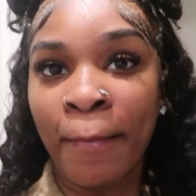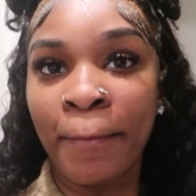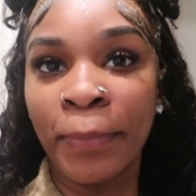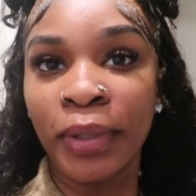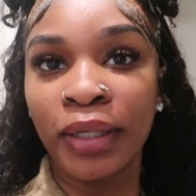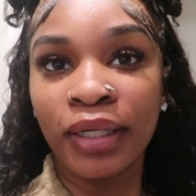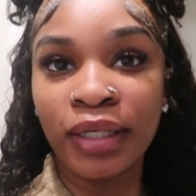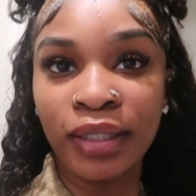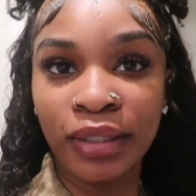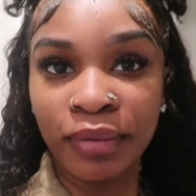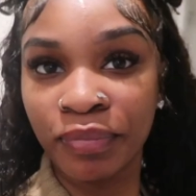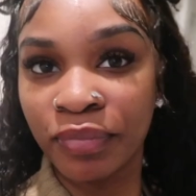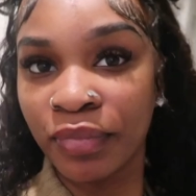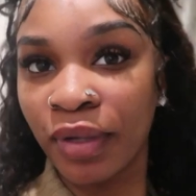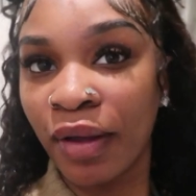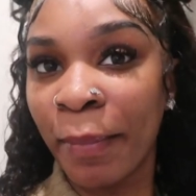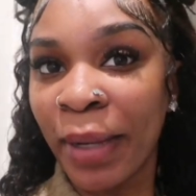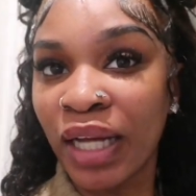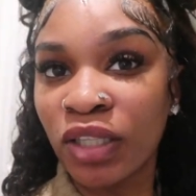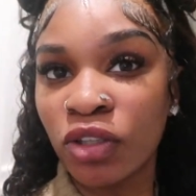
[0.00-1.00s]
but yeah
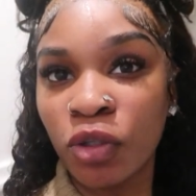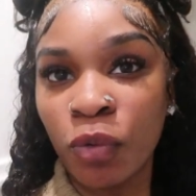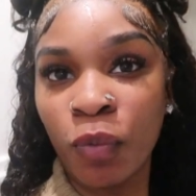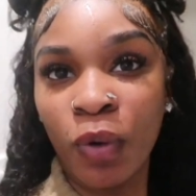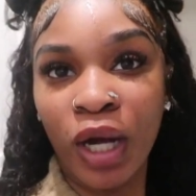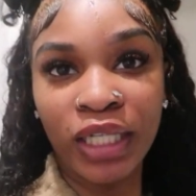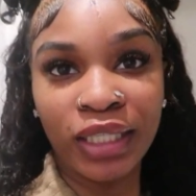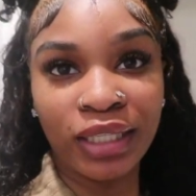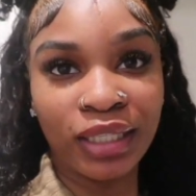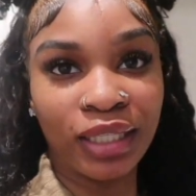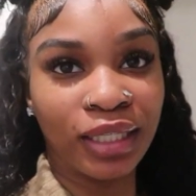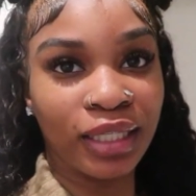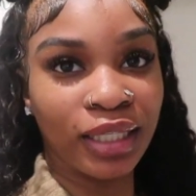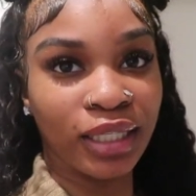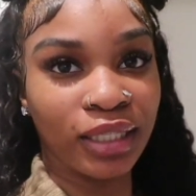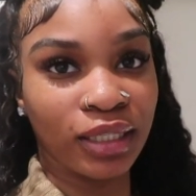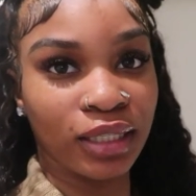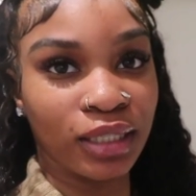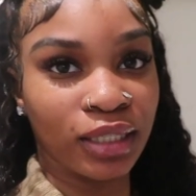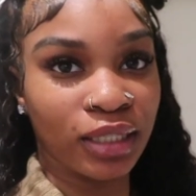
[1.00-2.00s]
I'm about to wash the
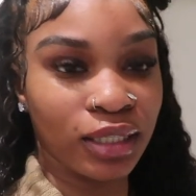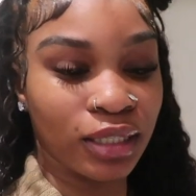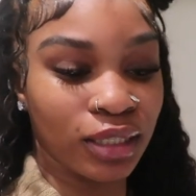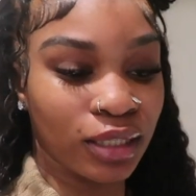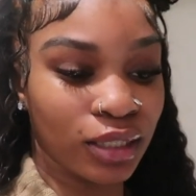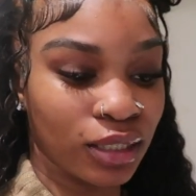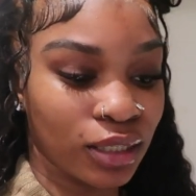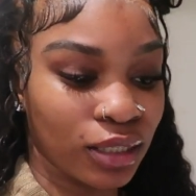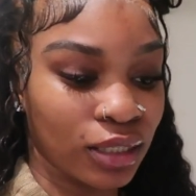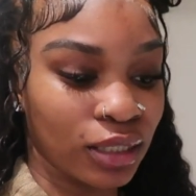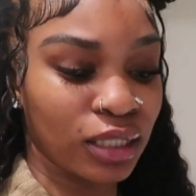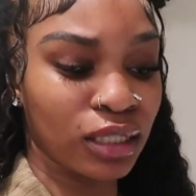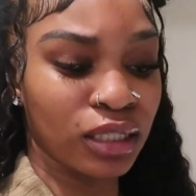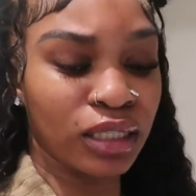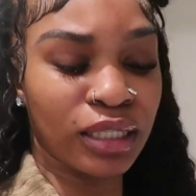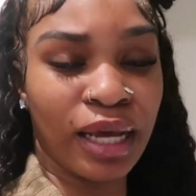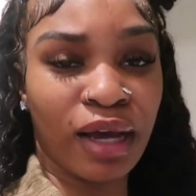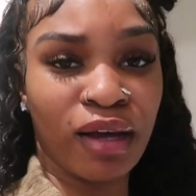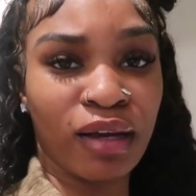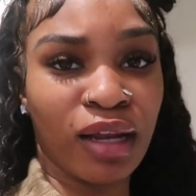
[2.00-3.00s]
dishes because it
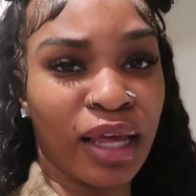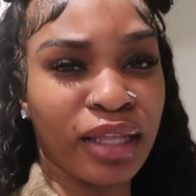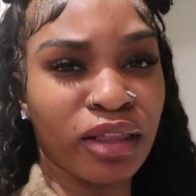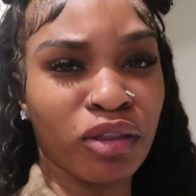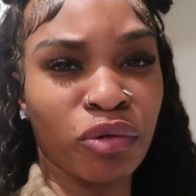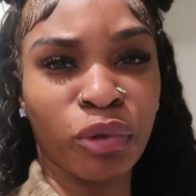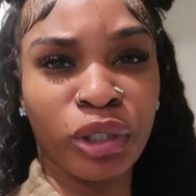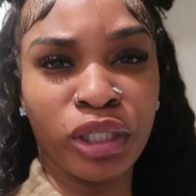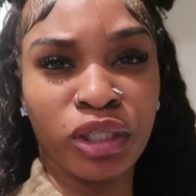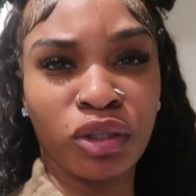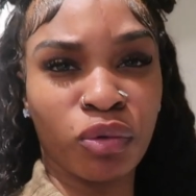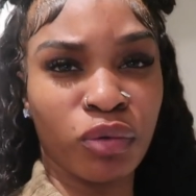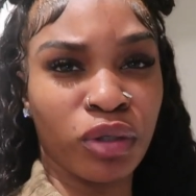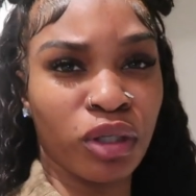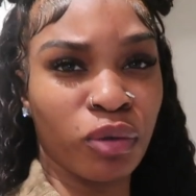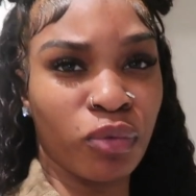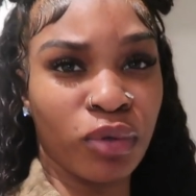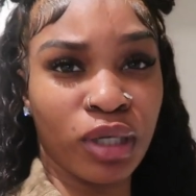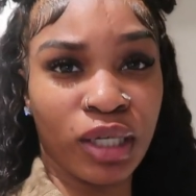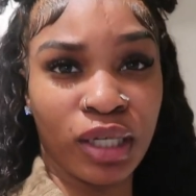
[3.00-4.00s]
is now like
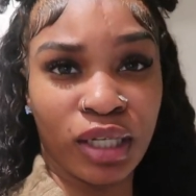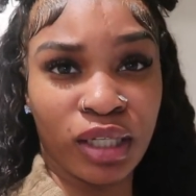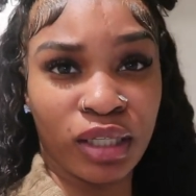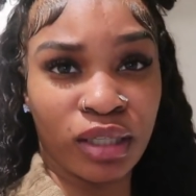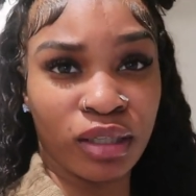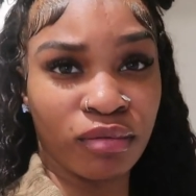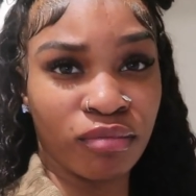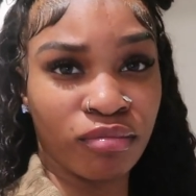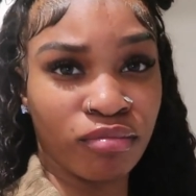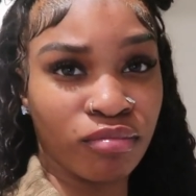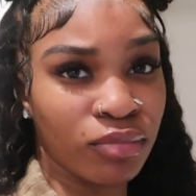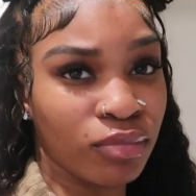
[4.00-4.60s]
321